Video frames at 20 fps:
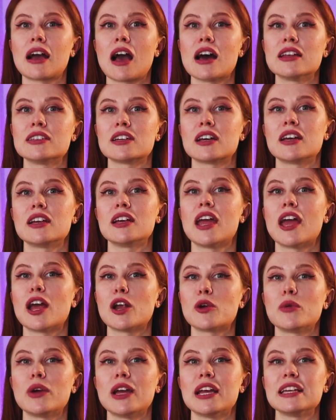Qatar
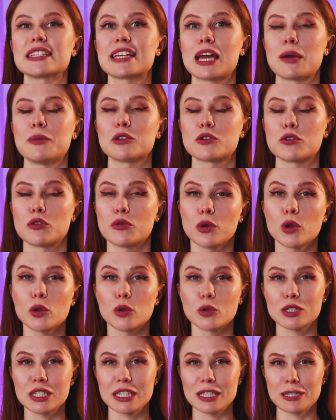Airways cabin crew
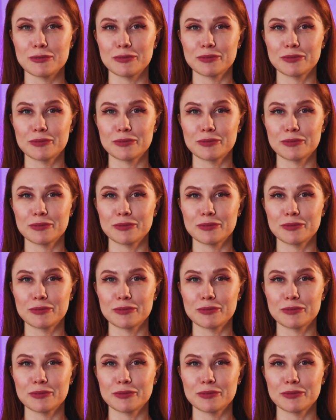rules.